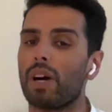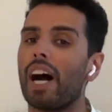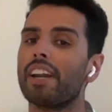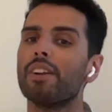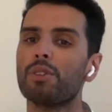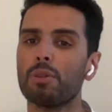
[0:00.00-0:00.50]
I
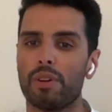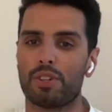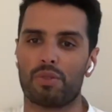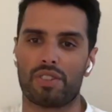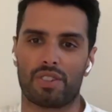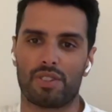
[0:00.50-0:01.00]
didn't do much
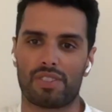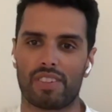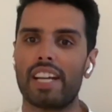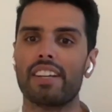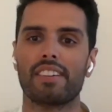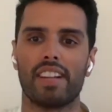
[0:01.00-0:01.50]
research.
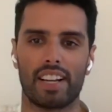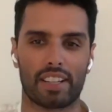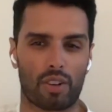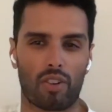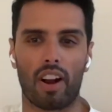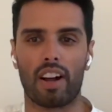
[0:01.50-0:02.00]

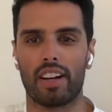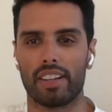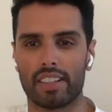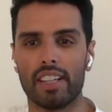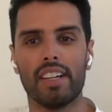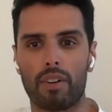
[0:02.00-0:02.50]

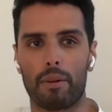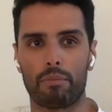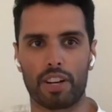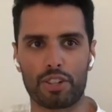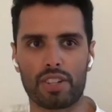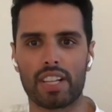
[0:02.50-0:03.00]
I
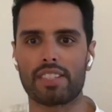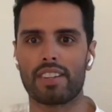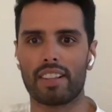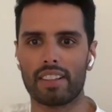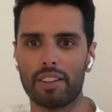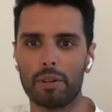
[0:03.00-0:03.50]
pressure tested
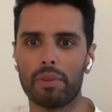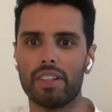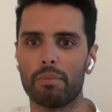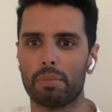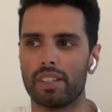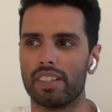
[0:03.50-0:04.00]
it a little
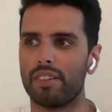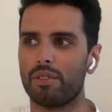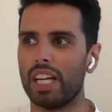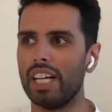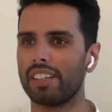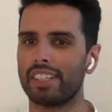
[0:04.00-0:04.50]
bit, but in
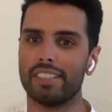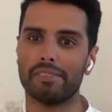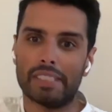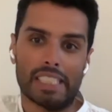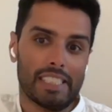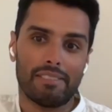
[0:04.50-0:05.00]
reality,
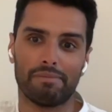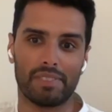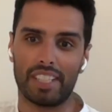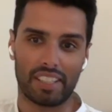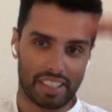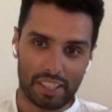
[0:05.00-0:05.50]

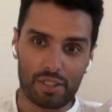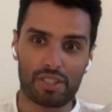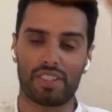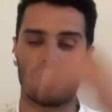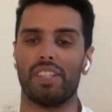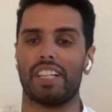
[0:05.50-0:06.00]

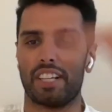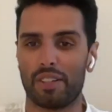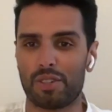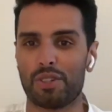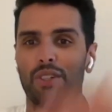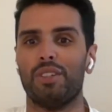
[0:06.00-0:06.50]
they're like,
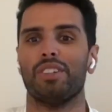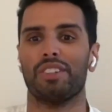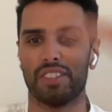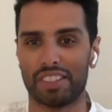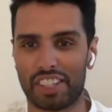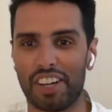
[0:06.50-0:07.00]
here's all of
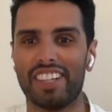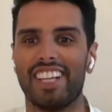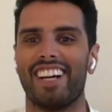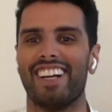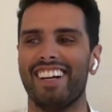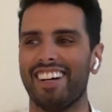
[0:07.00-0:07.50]
the
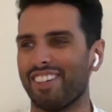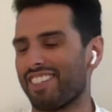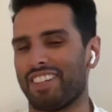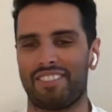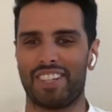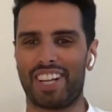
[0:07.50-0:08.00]
I was
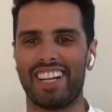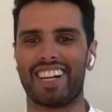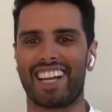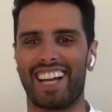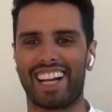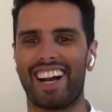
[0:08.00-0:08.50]
like, okay,
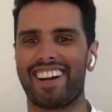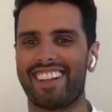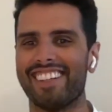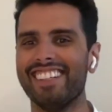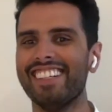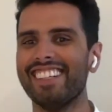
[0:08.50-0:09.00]
I got it.
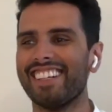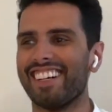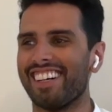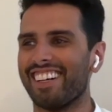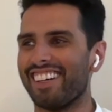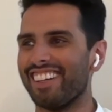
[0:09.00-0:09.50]

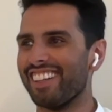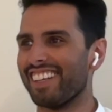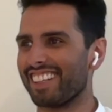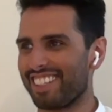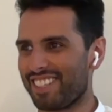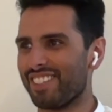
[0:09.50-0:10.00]

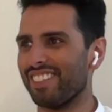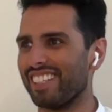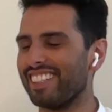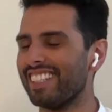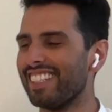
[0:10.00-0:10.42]
Like let's do it.